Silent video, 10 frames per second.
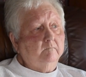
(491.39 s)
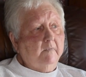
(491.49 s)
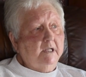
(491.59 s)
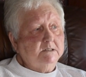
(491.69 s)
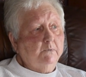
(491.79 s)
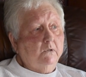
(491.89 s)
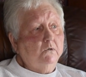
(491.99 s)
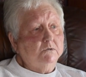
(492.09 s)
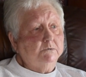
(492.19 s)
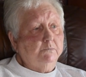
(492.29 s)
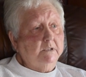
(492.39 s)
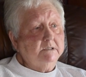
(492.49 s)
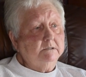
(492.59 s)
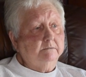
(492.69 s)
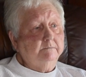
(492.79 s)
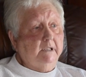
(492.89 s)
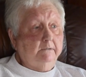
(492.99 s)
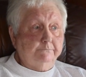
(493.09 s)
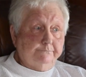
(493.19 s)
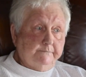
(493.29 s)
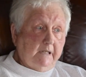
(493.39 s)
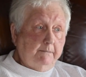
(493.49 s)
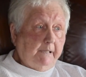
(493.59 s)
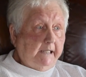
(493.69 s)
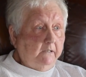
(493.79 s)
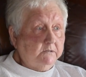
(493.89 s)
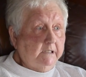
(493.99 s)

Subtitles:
That's where hers was. Now, anybody else